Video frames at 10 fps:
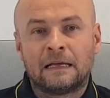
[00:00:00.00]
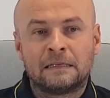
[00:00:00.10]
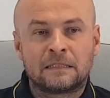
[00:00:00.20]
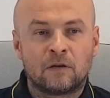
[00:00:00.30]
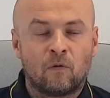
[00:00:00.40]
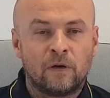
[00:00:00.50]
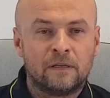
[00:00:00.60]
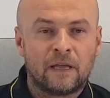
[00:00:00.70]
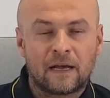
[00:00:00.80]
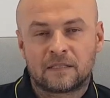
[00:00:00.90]
So
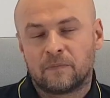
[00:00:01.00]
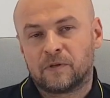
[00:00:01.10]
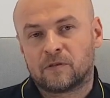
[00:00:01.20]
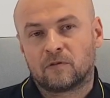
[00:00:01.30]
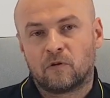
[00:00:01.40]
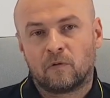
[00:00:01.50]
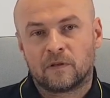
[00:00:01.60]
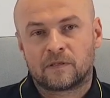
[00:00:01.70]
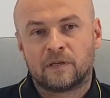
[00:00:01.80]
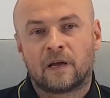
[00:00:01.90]
in next episode you
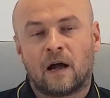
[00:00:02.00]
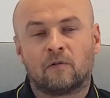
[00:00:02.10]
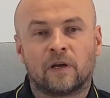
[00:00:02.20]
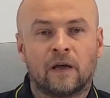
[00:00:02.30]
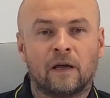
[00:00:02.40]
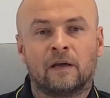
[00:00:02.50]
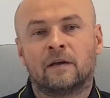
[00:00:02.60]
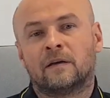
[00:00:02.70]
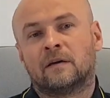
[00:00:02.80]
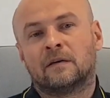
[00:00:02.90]
will see how
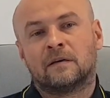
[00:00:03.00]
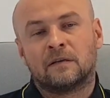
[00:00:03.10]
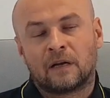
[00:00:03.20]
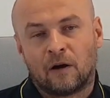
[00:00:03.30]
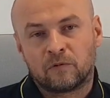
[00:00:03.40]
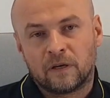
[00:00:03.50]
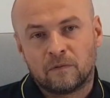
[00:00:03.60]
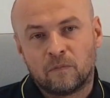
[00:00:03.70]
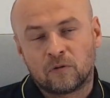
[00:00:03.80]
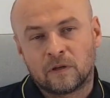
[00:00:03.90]

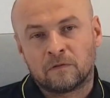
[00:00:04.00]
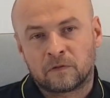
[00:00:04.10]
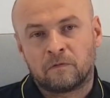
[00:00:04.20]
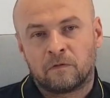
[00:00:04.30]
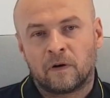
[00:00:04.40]
the models